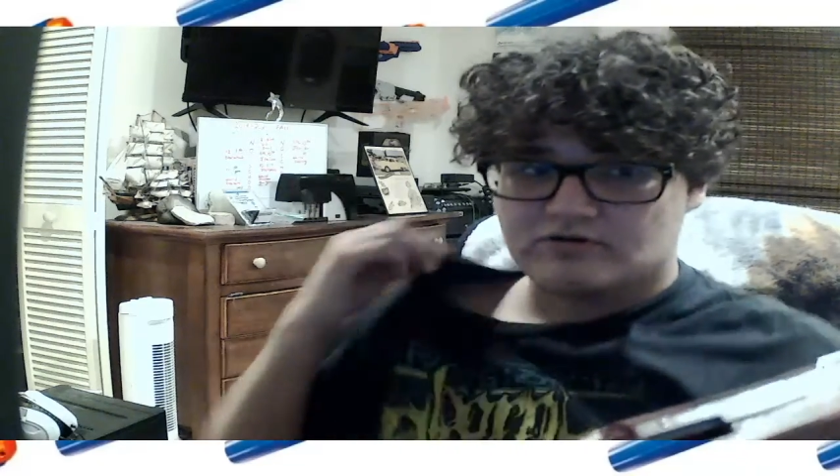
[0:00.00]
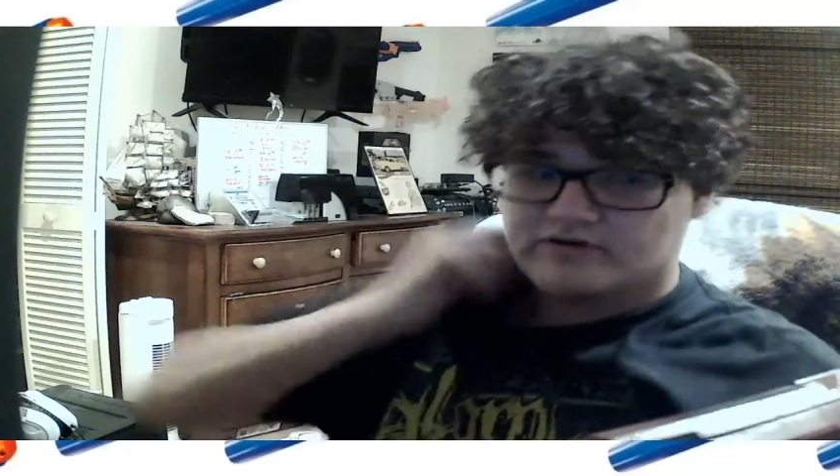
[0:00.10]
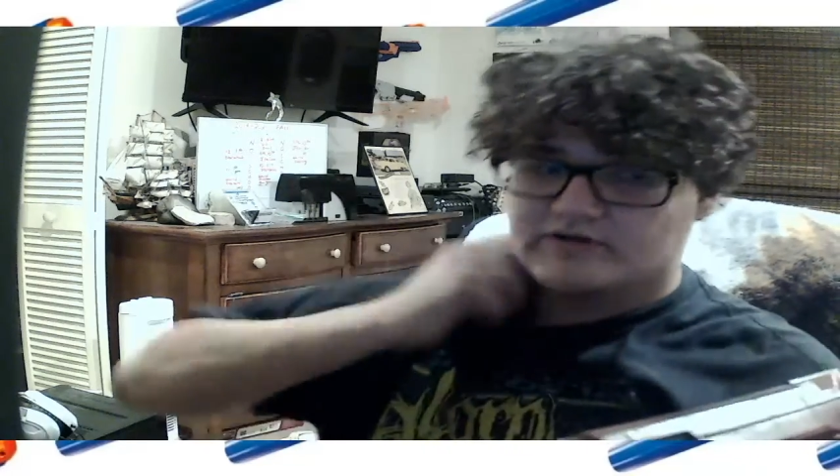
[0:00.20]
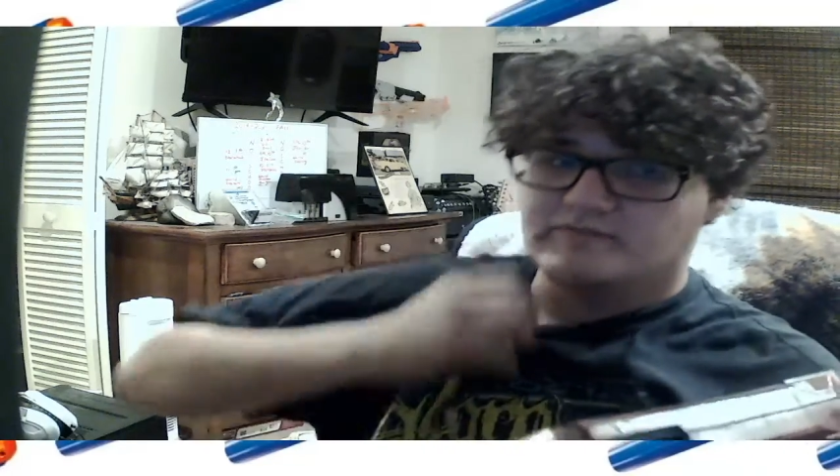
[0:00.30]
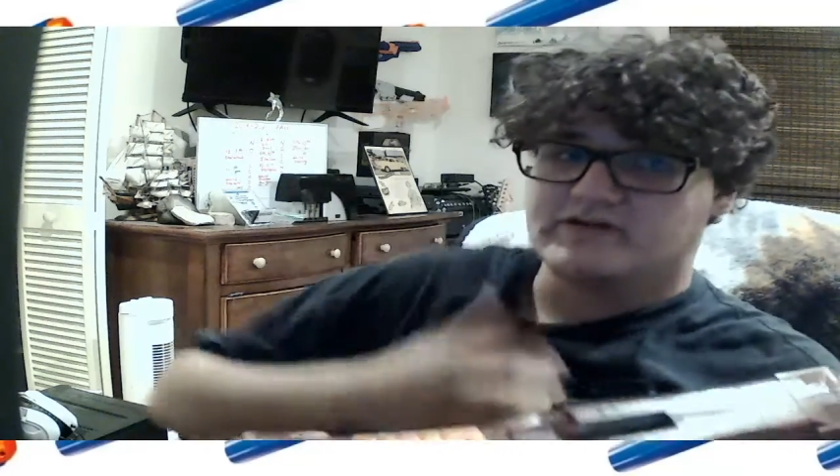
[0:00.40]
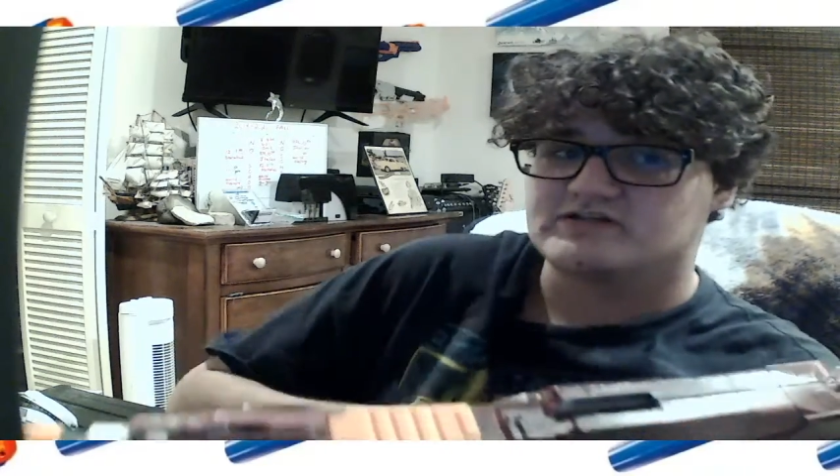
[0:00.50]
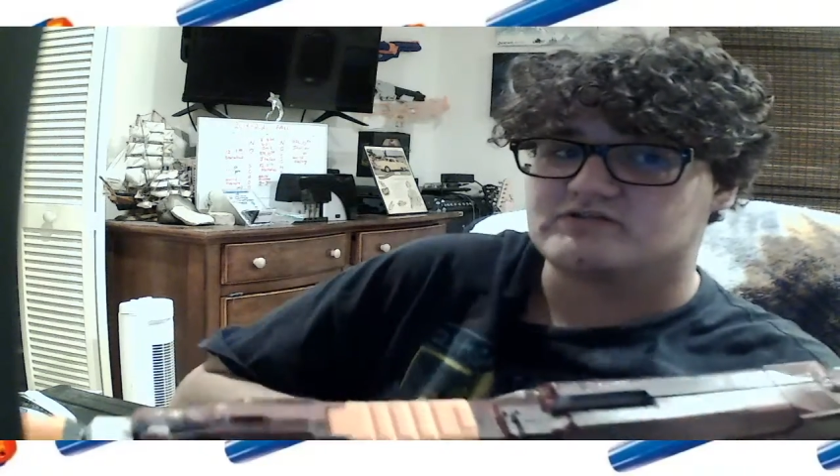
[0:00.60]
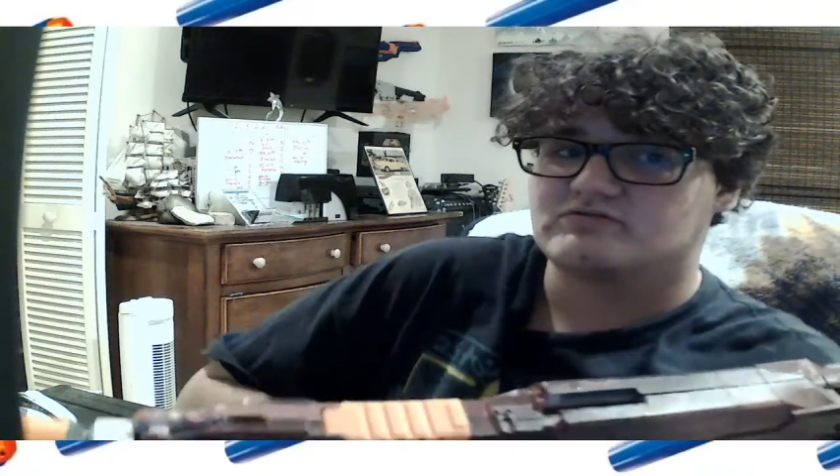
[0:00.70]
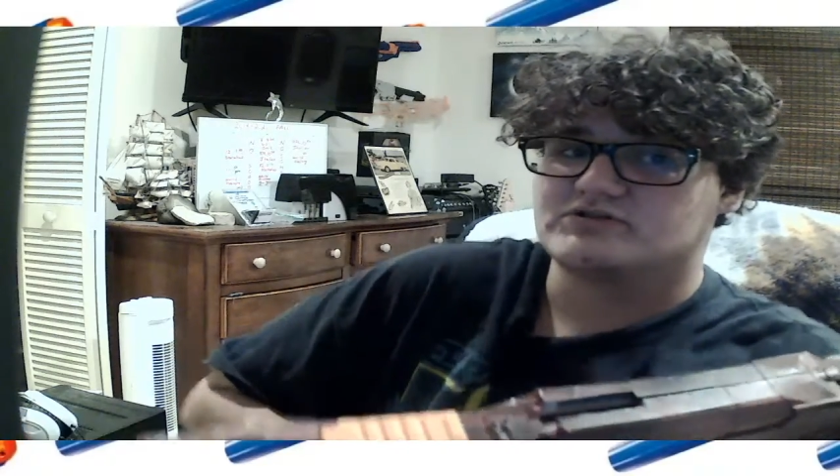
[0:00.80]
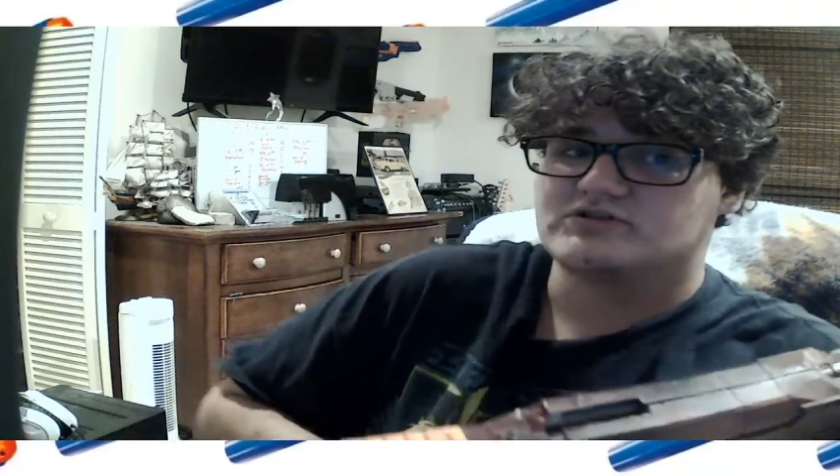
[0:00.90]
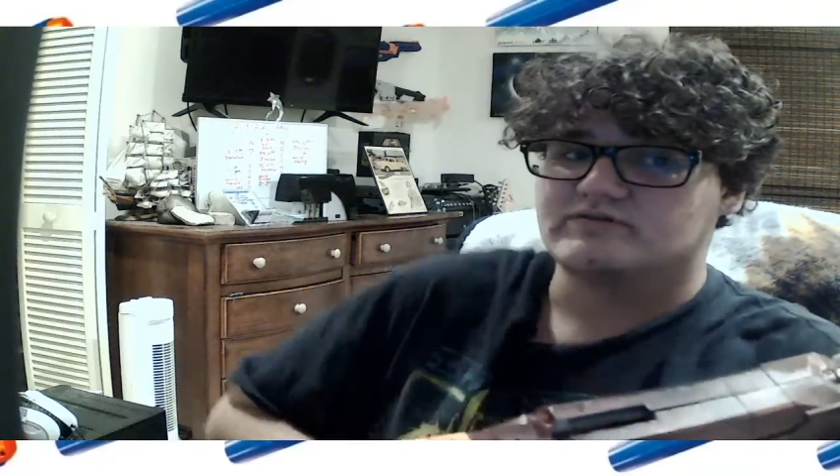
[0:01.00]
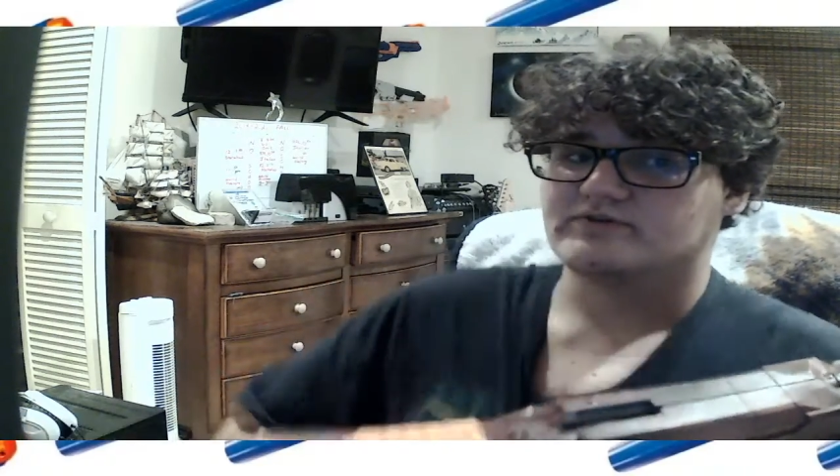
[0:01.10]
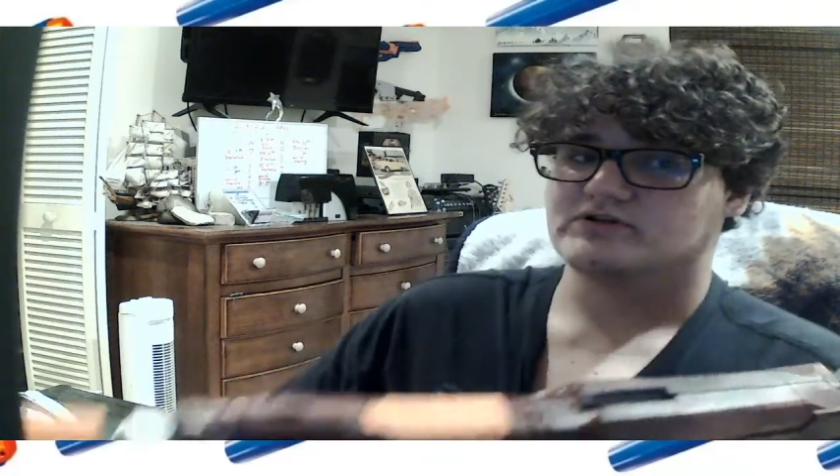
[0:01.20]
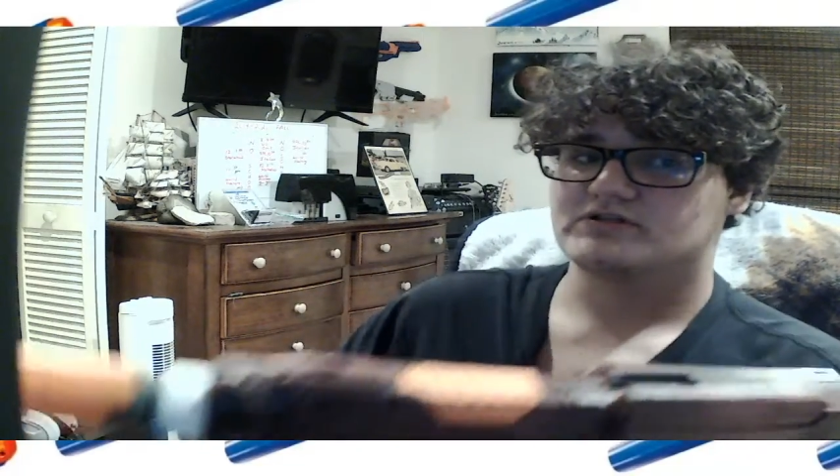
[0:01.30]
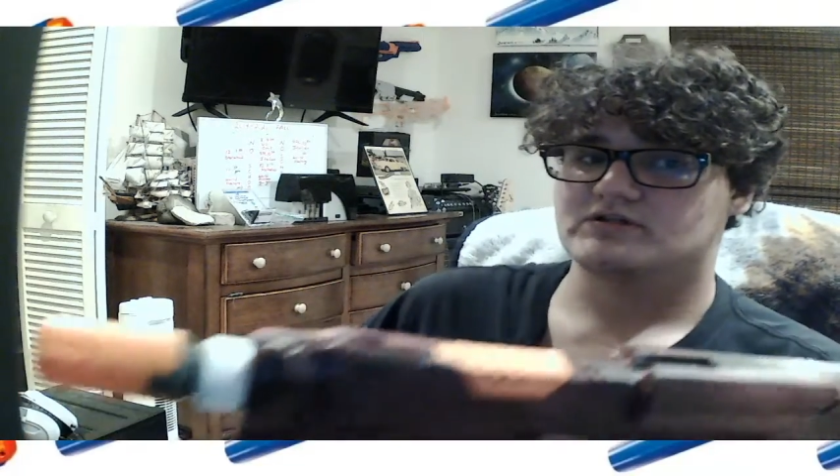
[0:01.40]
or in my Discord servers,